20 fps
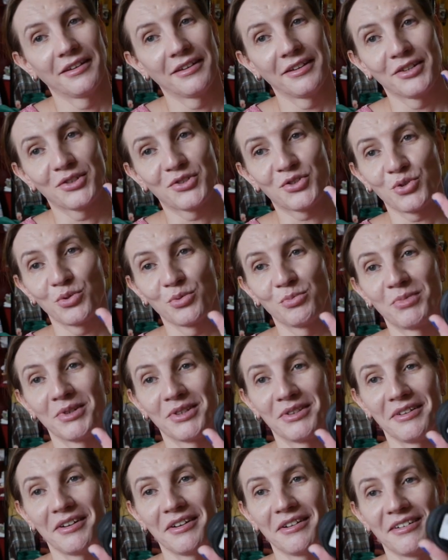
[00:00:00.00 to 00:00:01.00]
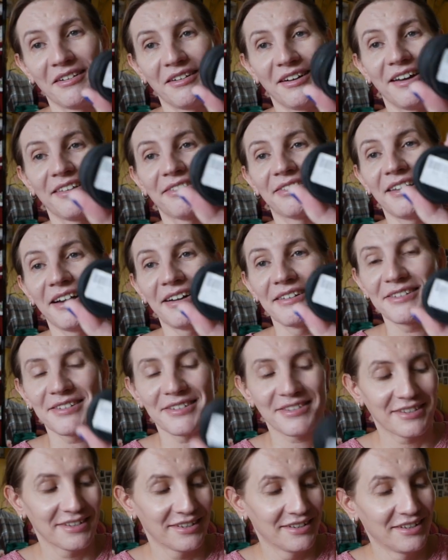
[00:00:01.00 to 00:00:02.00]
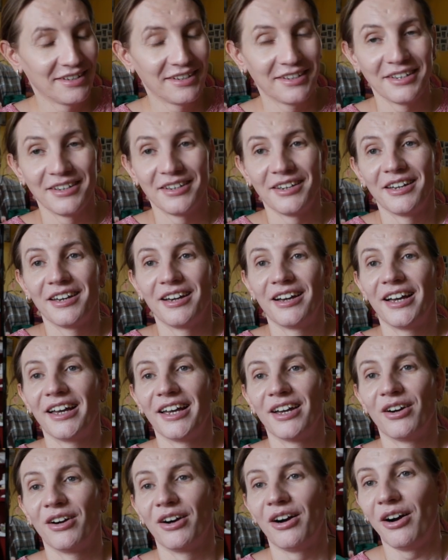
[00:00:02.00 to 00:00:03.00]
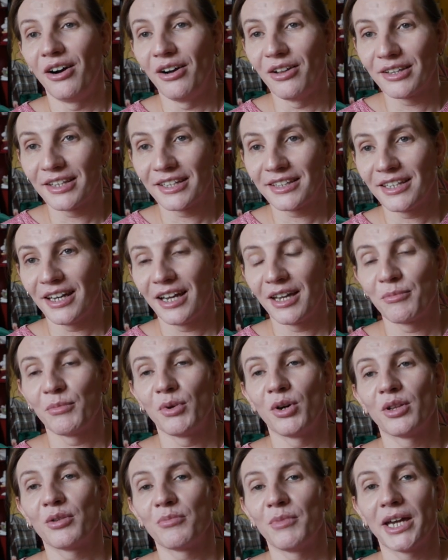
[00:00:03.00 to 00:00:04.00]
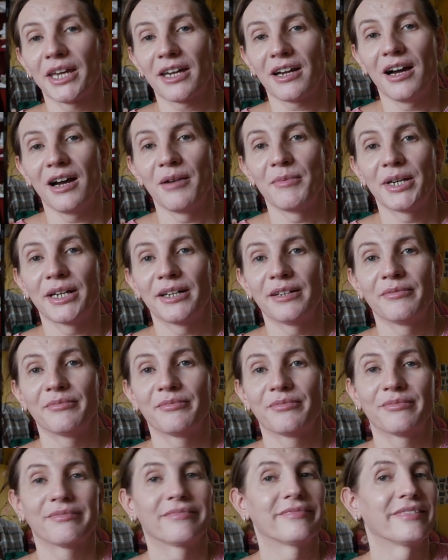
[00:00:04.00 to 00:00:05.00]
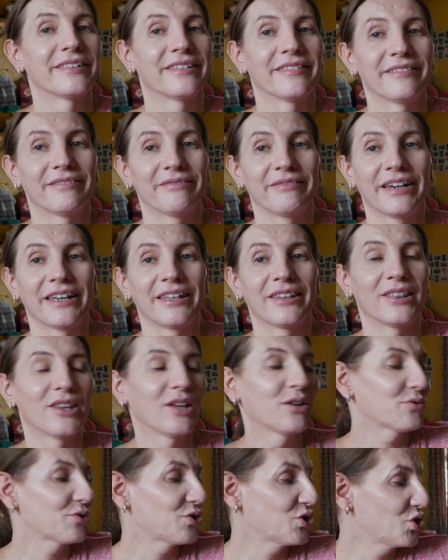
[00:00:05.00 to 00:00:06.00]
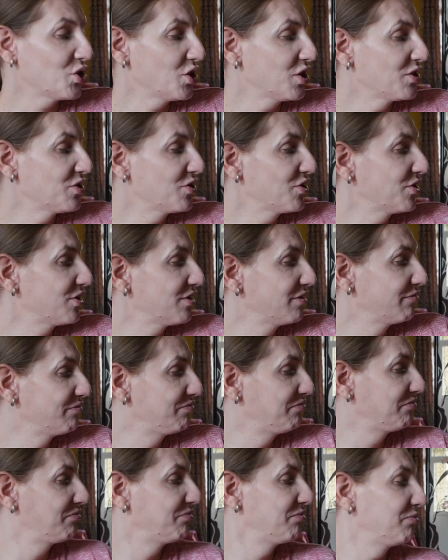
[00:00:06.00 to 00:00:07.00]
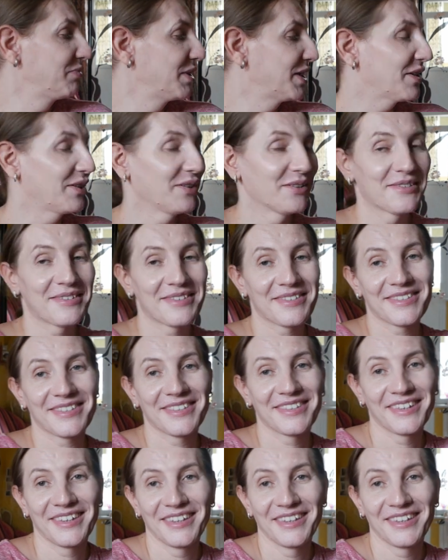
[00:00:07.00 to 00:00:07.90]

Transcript: it should be there attached all the time on my camera and not change it, because